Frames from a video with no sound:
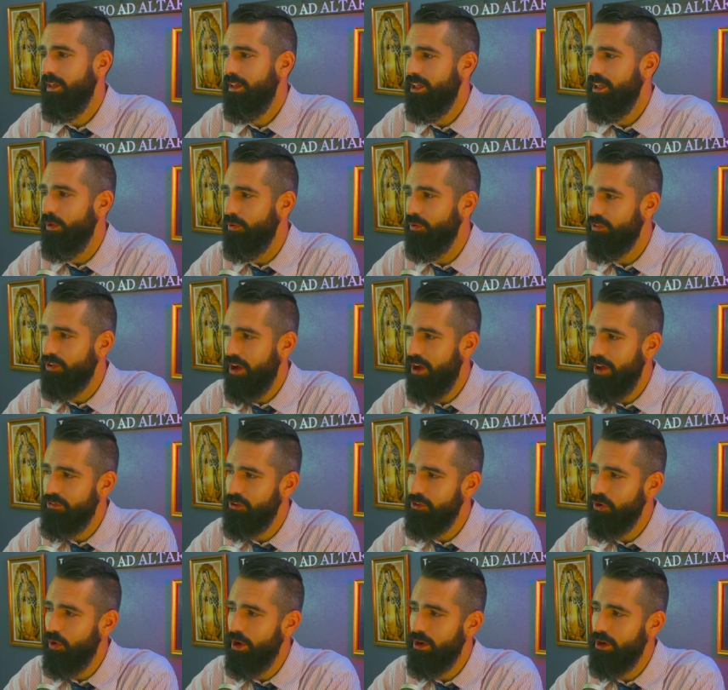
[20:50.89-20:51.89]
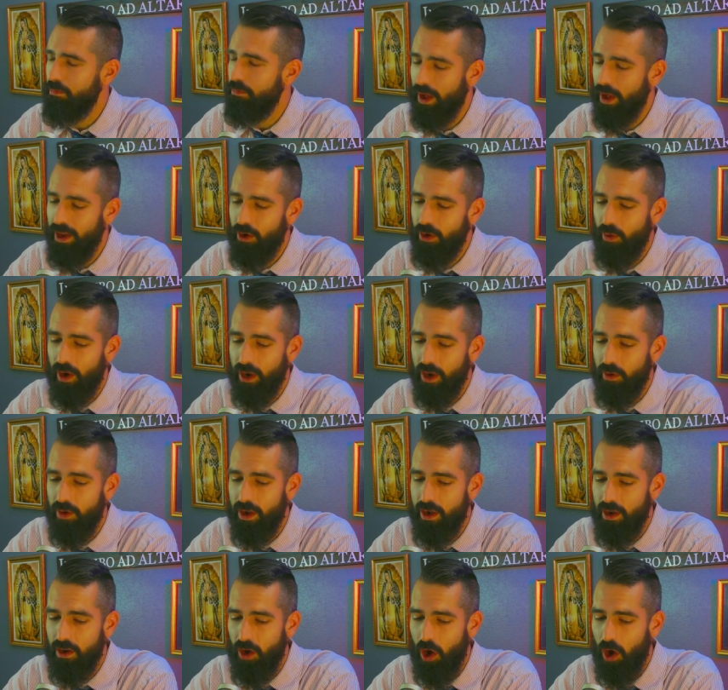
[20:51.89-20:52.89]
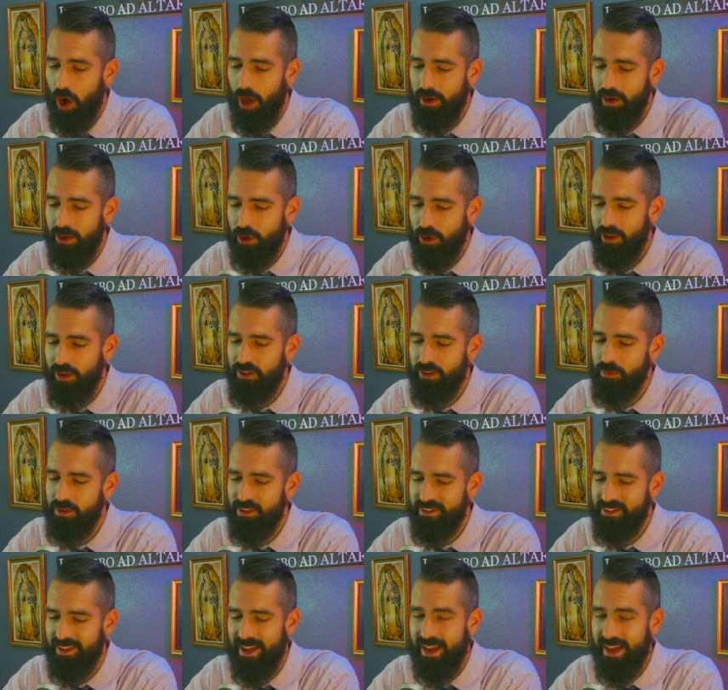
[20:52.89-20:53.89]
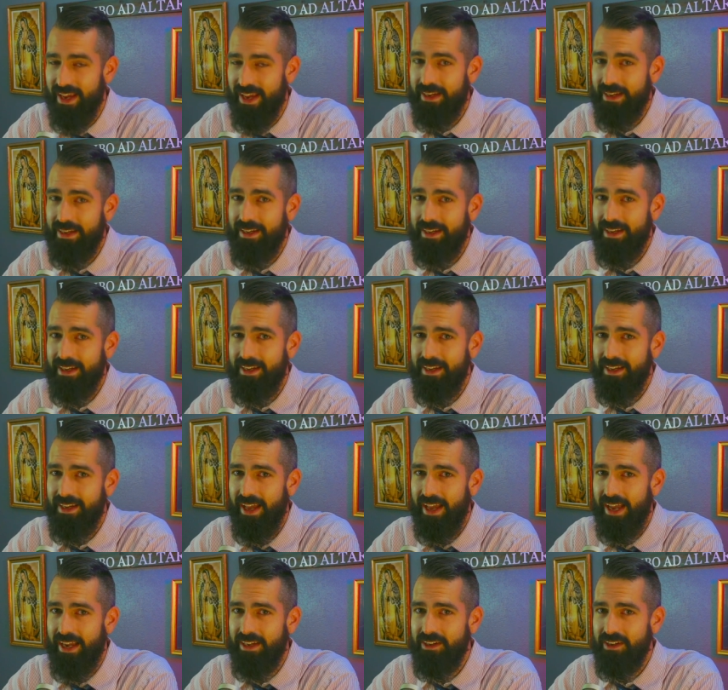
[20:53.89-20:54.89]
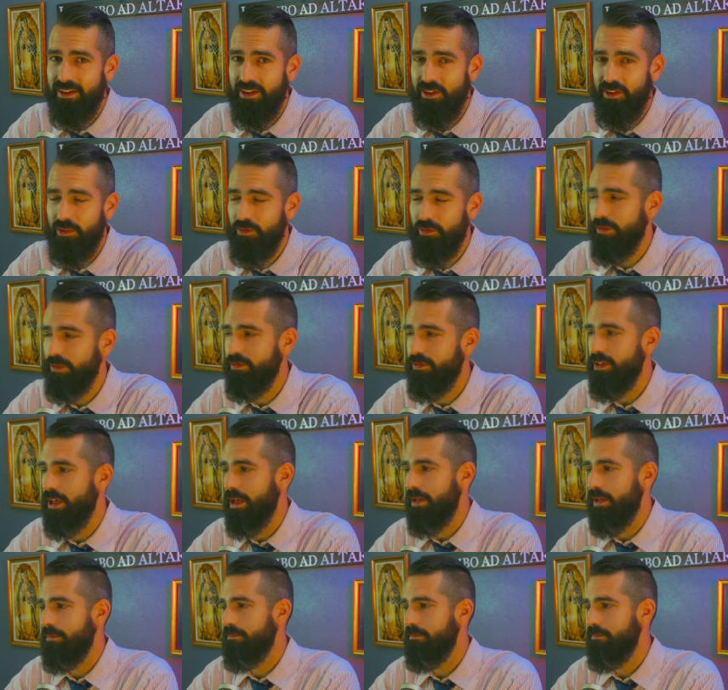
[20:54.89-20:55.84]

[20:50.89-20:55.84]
He was consecrated by Gregory on Christmas Day, 858.